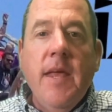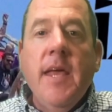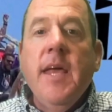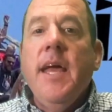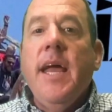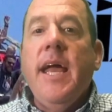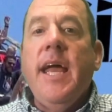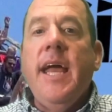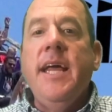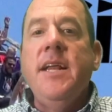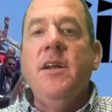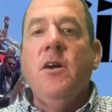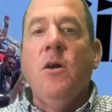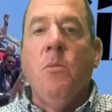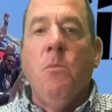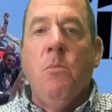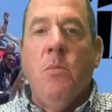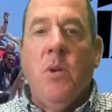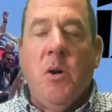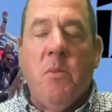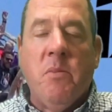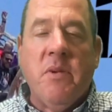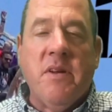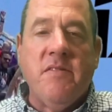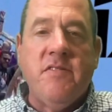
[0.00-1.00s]
And our
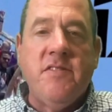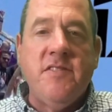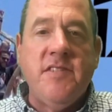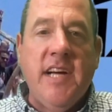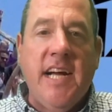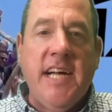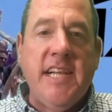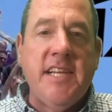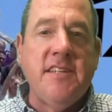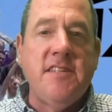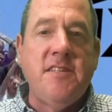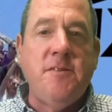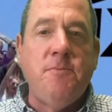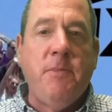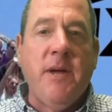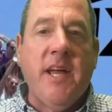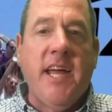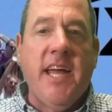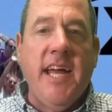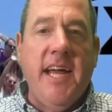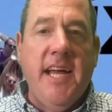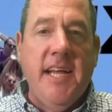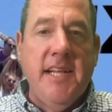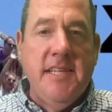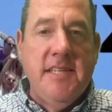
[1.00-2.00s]
moment of silence
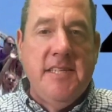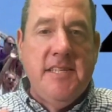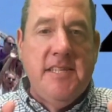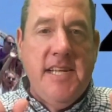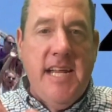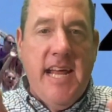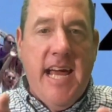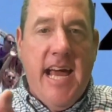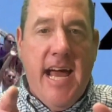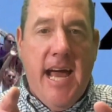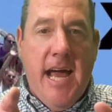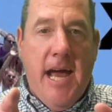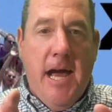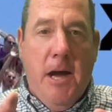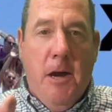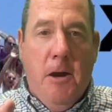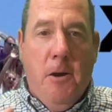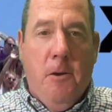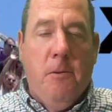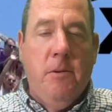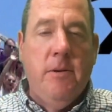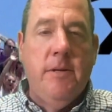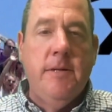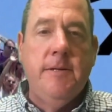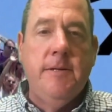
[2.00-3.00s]
begins now.